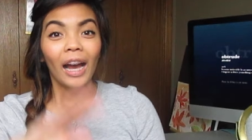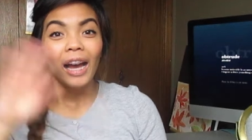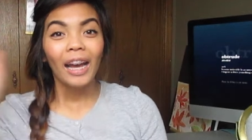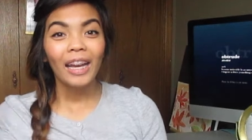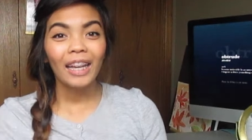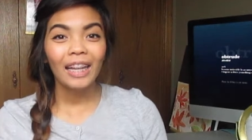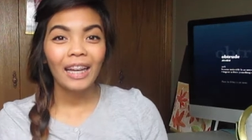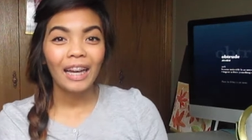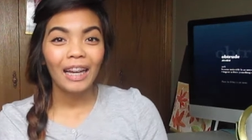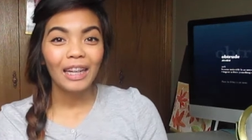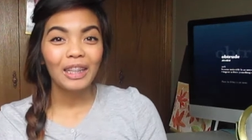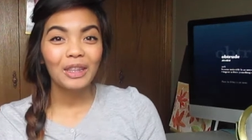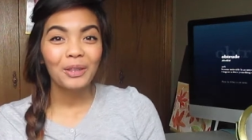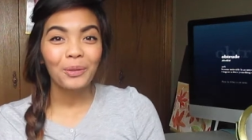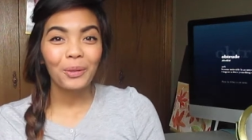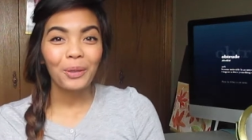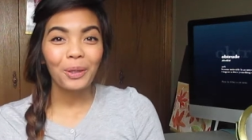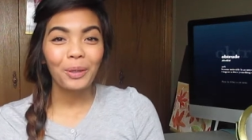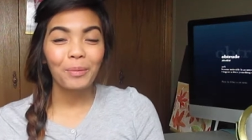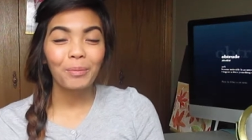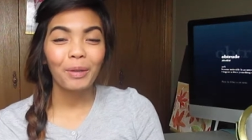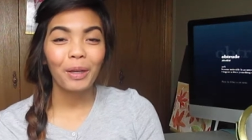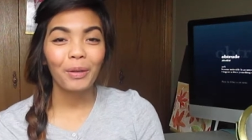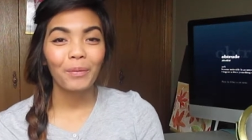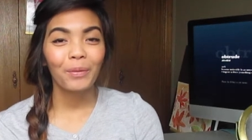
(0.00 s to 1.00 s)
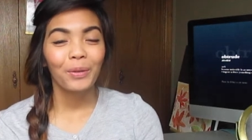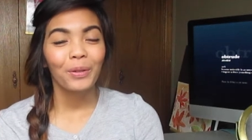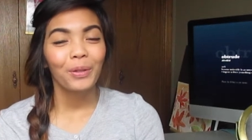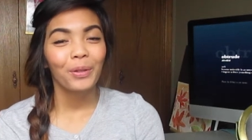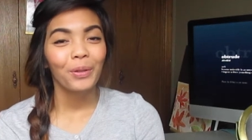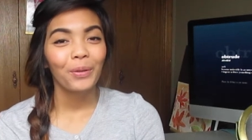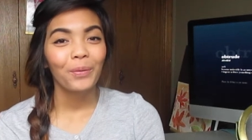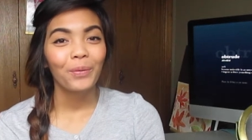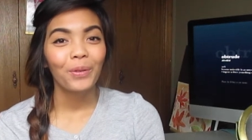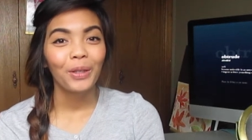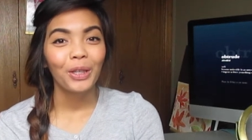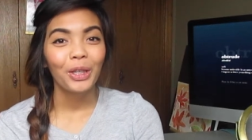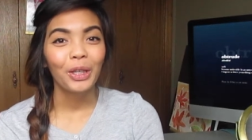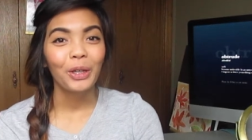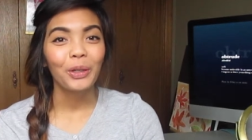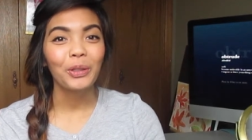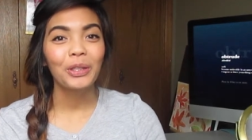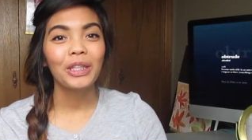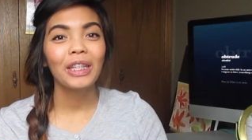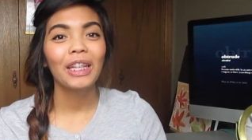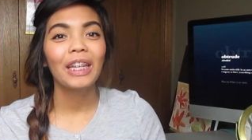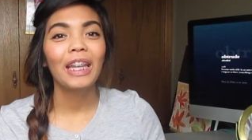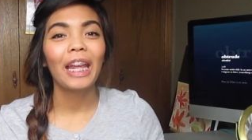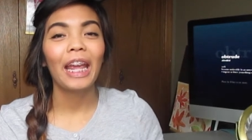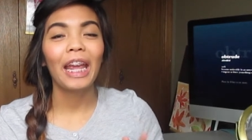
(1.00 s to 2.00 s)
Hi guys, welcome back for another video.
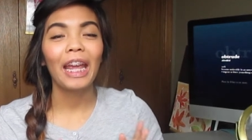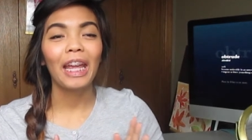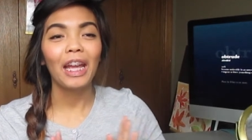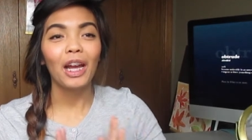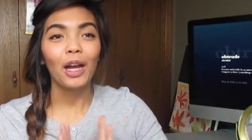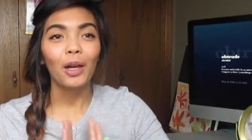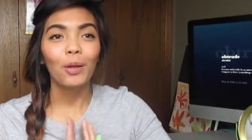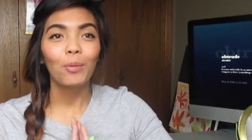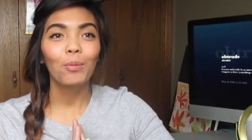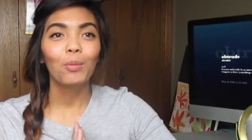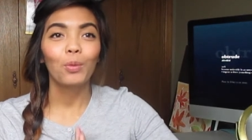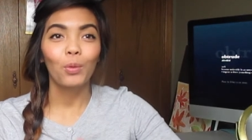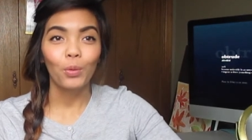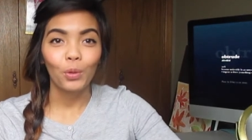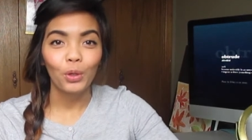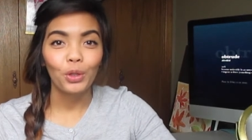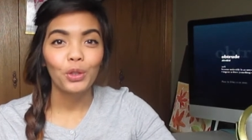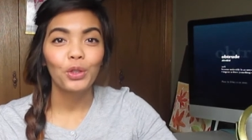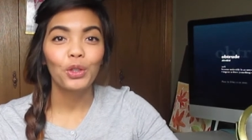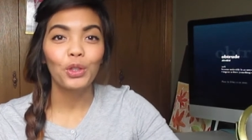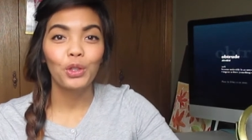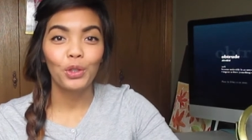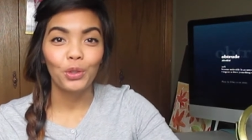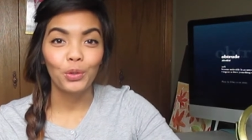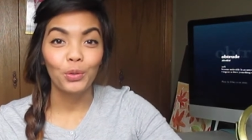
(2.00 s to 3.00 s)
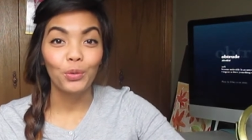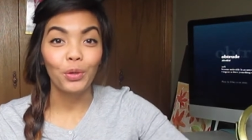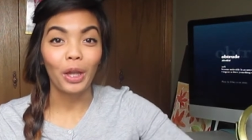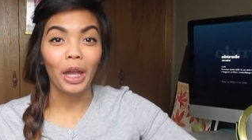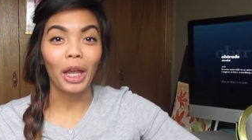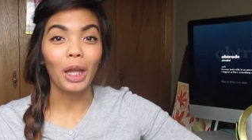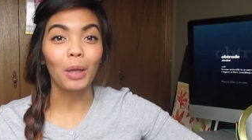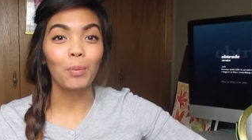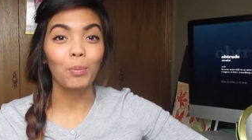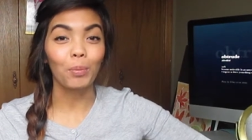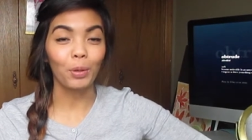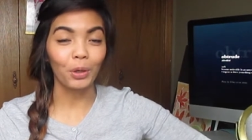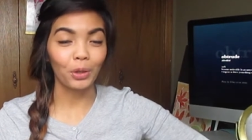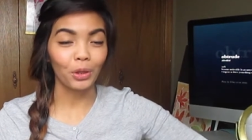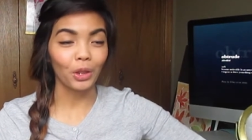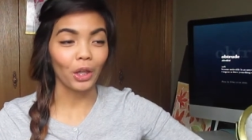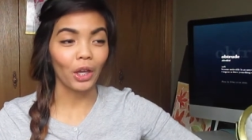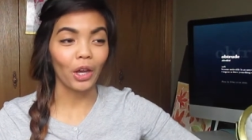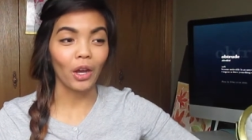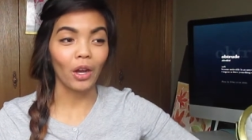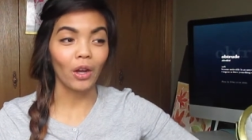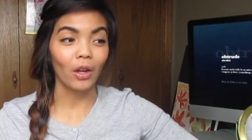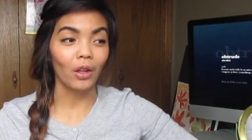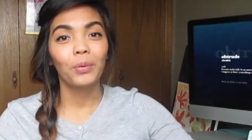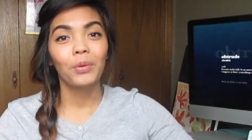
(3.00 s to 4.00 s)
Today I'm going to do a
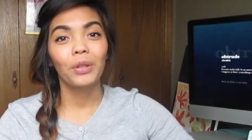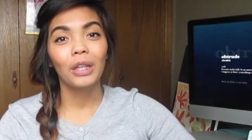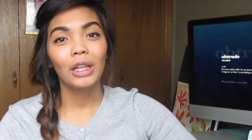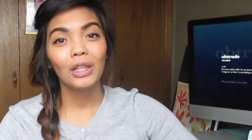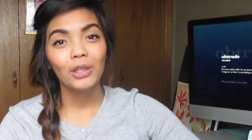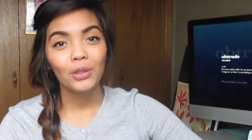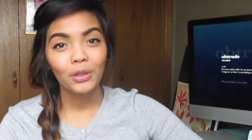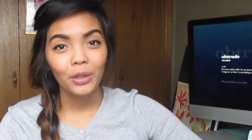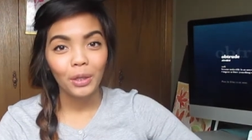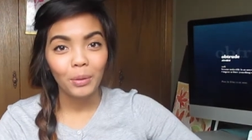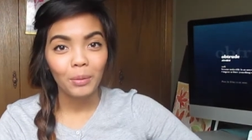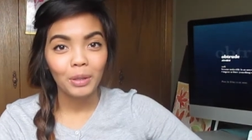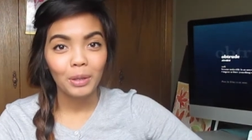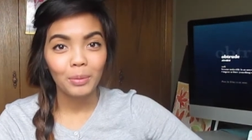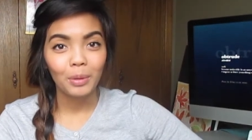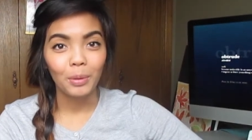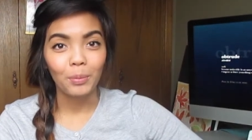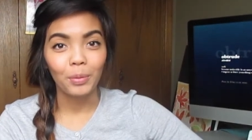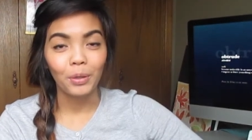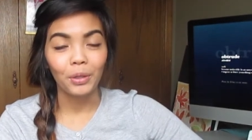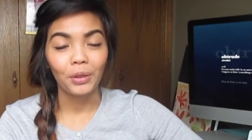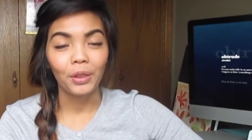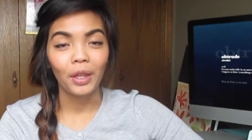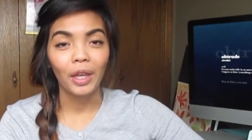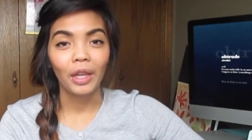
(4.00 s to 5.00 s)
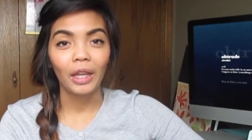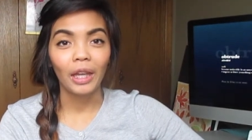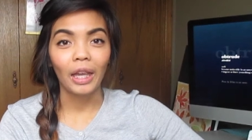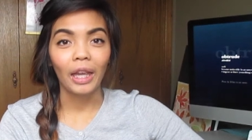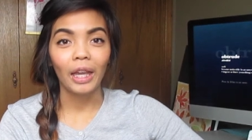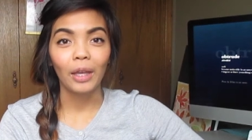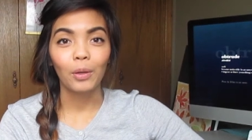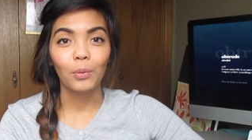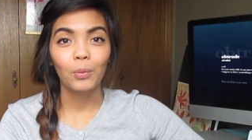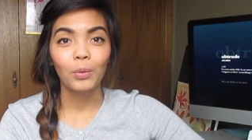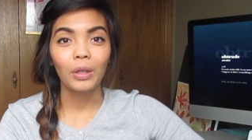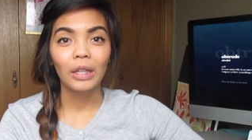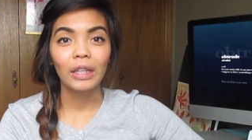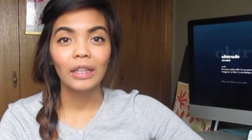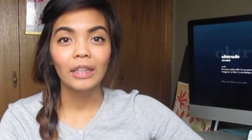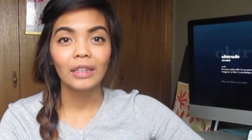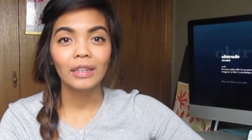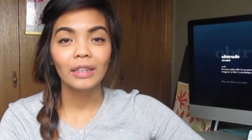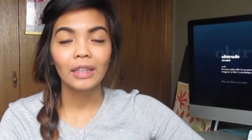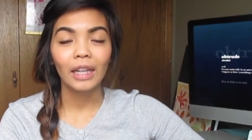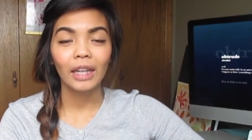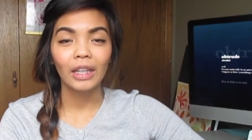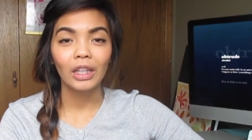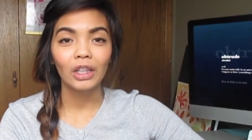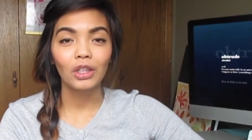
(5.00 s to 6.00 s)
birthday haul. Yesterday was my birthday and we
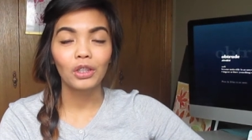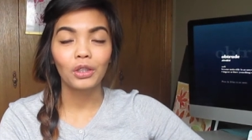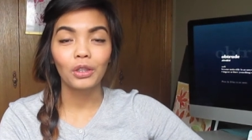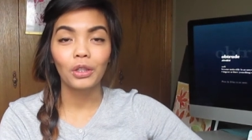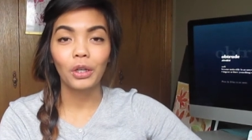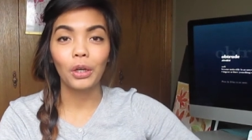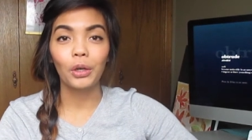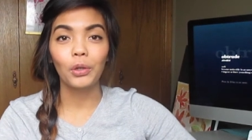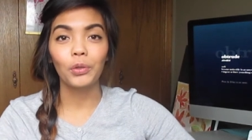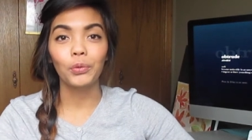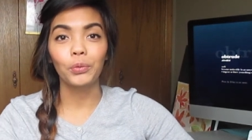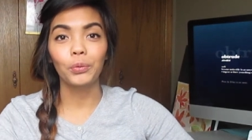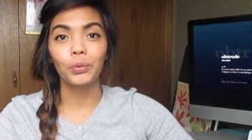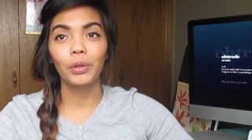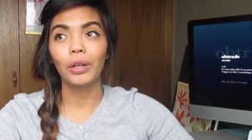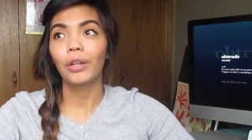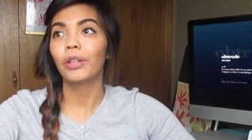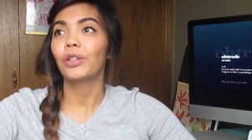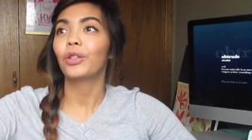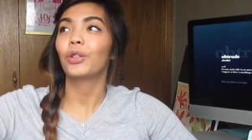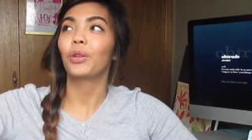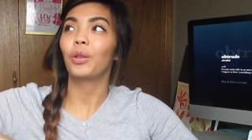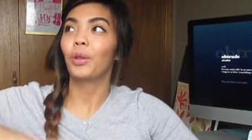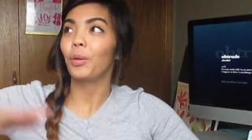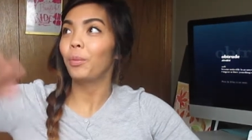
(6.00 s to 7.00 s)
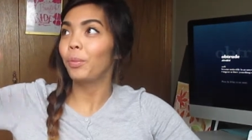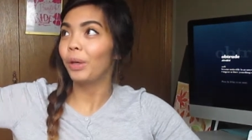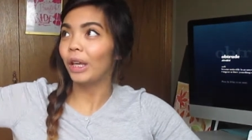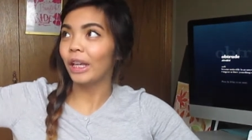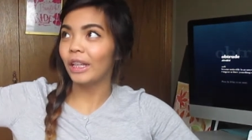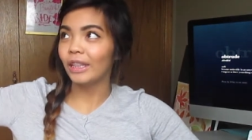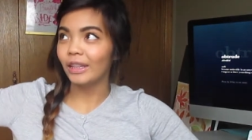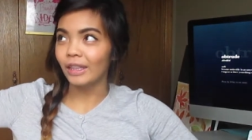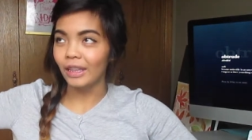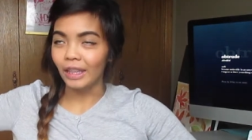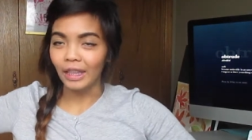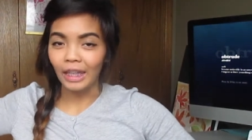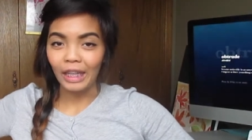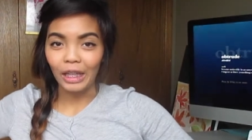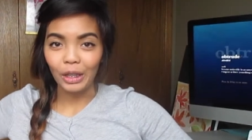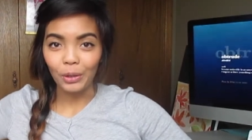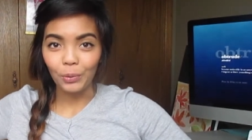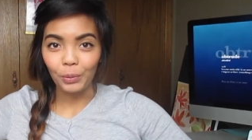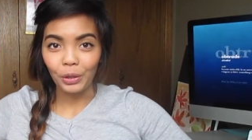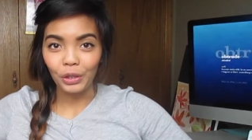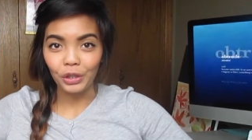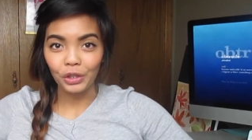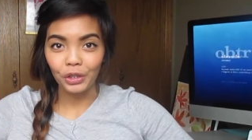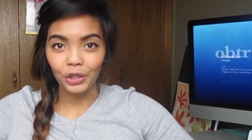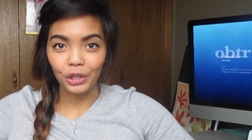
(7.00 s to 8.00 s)
decided to go to the big city,
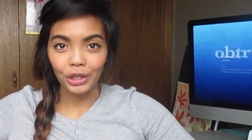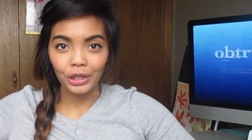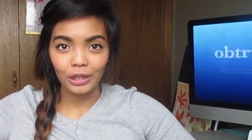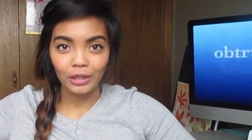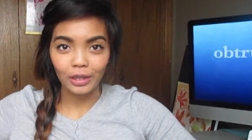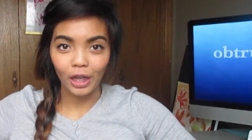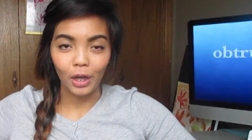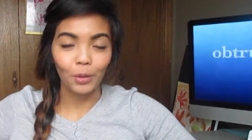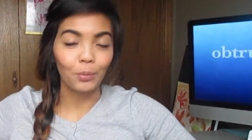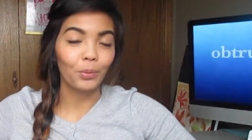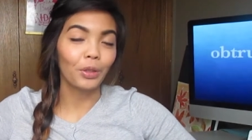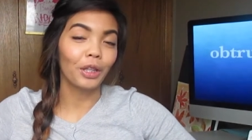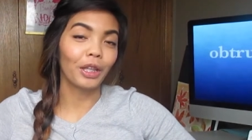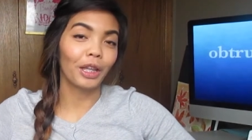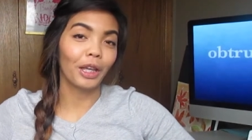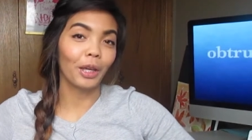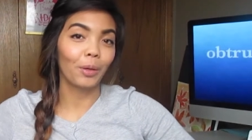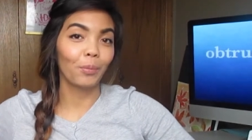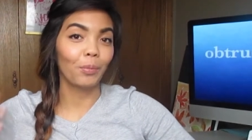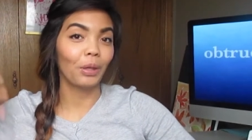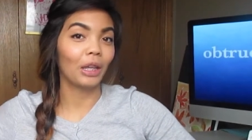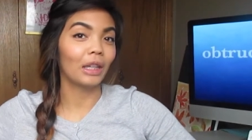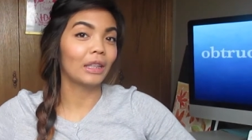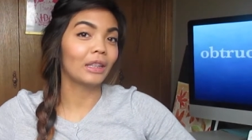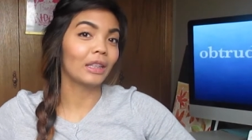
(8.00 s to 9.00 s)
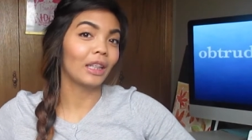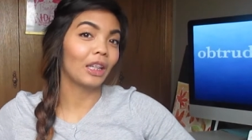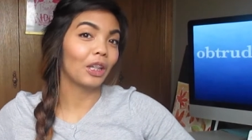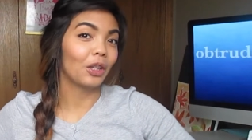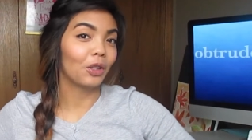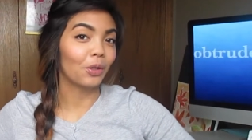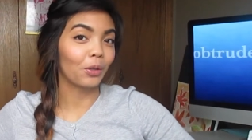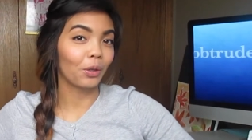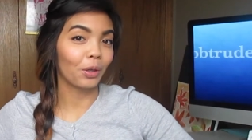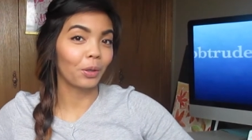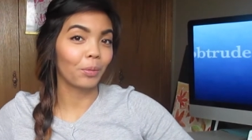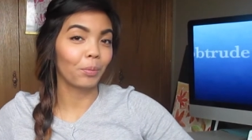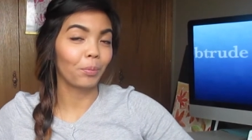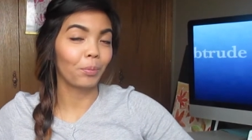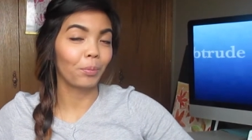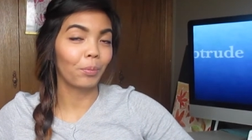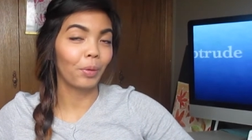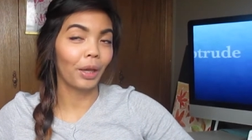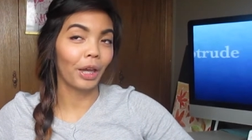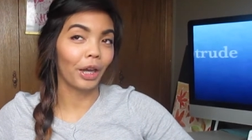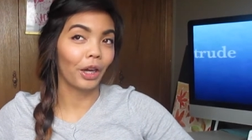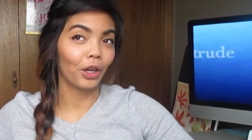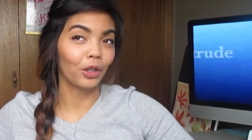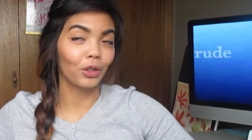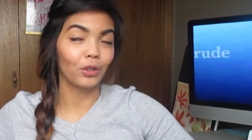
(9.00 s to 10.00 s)
which is not really a big city to
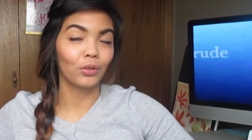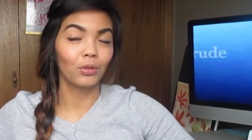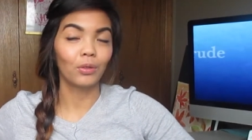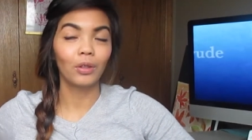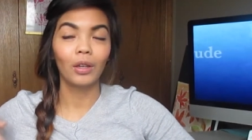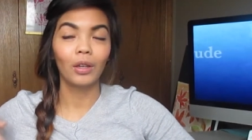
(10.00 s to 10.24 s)
compare